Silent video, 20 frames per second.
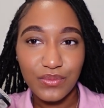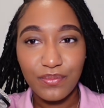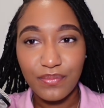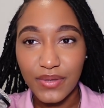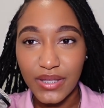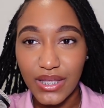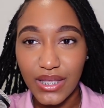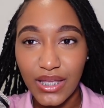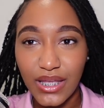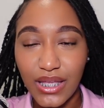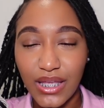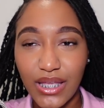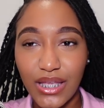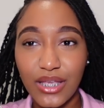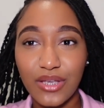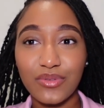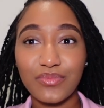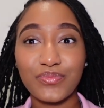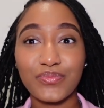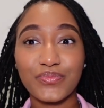
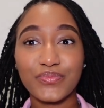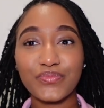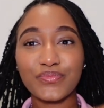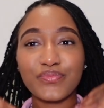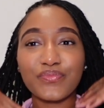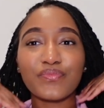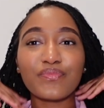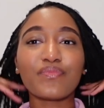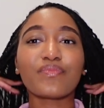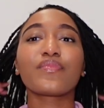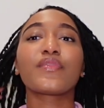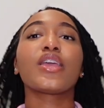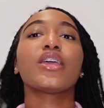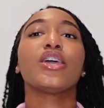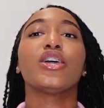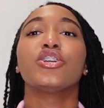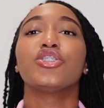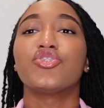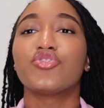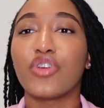be,
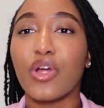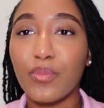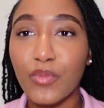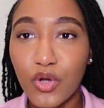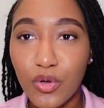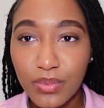drum roll